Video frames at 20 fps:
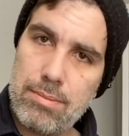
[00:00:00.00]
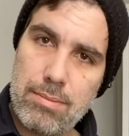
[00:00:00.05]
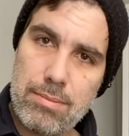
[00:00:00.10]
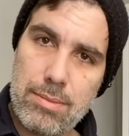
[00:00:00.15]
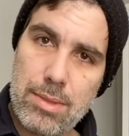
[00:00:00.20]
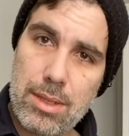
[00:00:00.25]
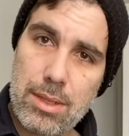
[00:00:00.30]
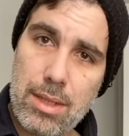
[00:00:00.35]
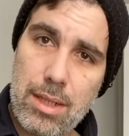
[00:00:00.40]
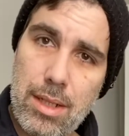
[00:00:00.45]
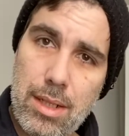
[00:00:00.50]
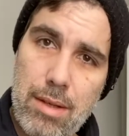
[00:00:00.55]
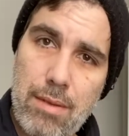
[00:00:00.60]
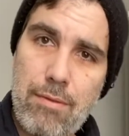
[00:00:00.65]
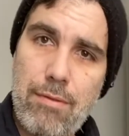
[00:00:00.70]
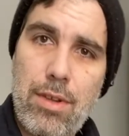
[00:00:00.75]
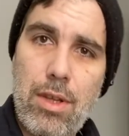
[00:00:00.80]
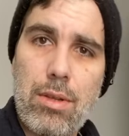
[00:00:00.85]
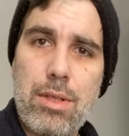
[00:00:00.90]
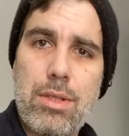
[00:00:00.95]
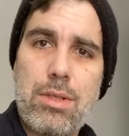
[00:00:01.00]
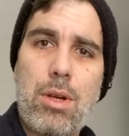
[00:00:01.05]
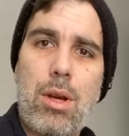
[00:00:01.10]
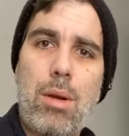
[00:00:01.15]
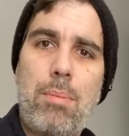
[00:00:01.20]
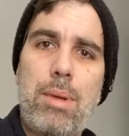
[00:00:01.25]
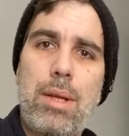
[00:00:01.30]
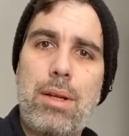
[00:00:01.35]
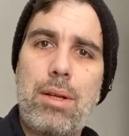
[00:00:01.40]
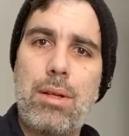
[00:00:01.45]
Just a fellow
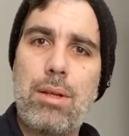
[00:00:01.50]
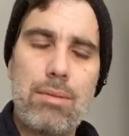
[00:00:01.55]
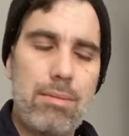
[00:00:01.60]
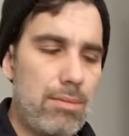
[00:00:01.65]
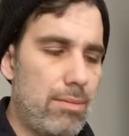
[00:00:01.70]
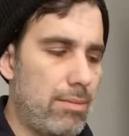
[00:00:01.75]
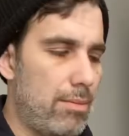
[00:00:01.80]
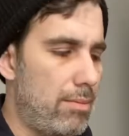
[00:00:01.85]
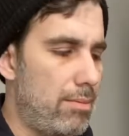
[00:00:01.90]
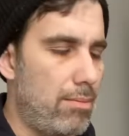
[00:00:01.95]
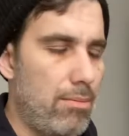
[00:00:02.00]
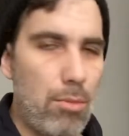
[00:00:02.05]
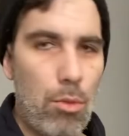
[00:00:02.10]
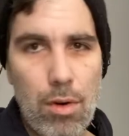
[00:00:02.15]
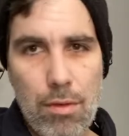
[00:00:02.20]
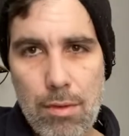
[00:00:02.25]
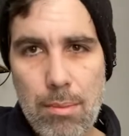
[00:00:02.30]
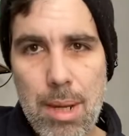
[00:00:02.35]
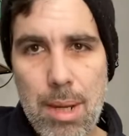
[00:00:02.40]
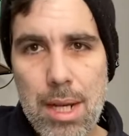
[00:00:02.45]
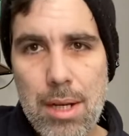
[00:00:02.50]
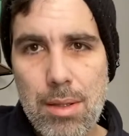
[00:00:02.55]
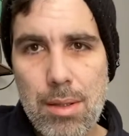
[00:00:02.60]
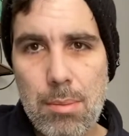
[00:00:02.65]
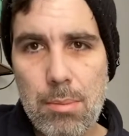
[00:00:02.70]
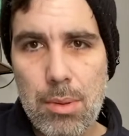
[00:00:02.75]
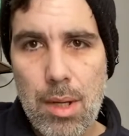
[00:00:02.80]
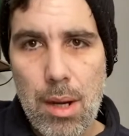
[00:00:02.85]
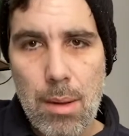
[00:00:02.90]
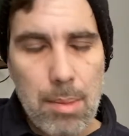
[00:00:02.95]
guitar picker, more of a mandolin
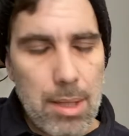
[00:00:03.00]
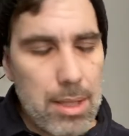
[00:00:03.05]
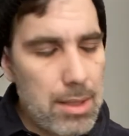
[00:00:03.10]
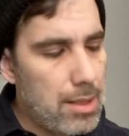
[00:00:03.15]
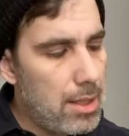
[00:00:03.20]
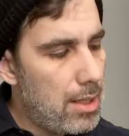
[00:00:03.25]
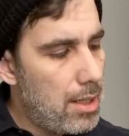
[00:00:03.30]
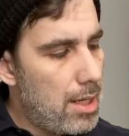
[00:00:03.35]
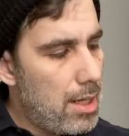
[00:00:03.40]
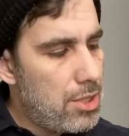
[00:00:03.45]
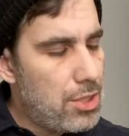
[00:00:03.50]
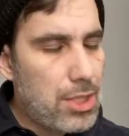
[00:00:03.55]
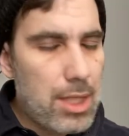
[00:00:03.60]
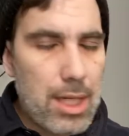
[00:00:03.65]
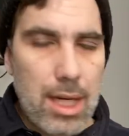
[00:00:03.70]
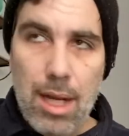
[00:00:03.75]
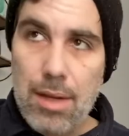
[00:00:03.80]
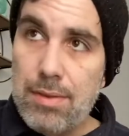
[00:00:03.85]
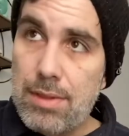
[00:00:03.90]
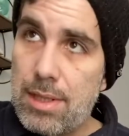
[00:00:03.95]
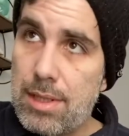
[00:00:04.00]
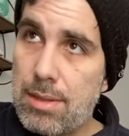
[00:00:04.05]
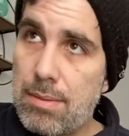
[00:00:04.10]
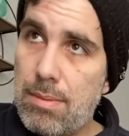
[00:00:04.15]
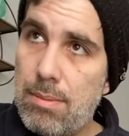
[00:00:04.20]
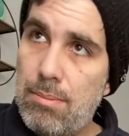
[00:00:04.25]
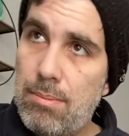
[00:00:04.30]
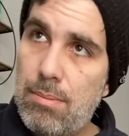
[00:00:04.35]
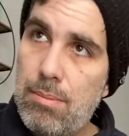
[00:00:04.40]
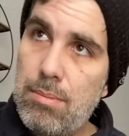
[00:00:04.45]
player, but check out this
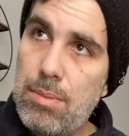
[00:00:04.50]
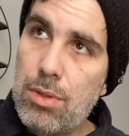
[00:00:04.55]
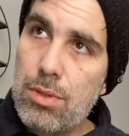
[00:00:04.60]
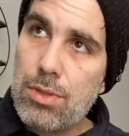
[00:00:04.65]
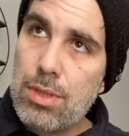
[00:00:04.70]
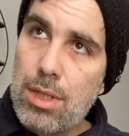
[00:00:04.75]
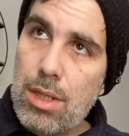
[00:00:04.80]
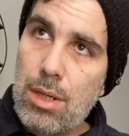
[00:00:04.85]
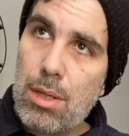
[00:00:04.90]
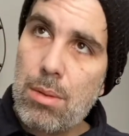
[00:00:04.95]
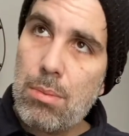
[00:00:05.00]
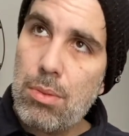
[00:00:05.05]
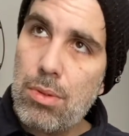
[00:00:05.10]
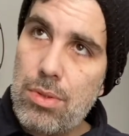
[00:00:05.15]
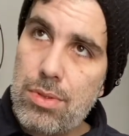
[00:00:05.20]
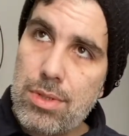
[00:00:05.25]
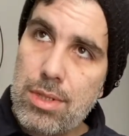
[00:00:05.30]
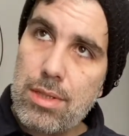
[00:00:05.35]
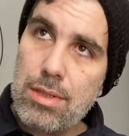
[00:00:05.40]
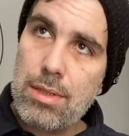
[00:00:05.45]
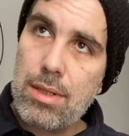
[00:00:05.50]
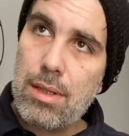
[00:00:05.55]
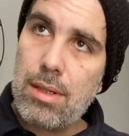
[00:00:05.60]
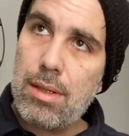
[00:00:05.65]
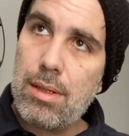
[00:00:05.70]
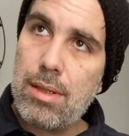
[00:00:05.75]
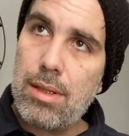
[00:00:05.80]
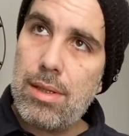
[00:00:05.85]
Muleskinner blues. It's a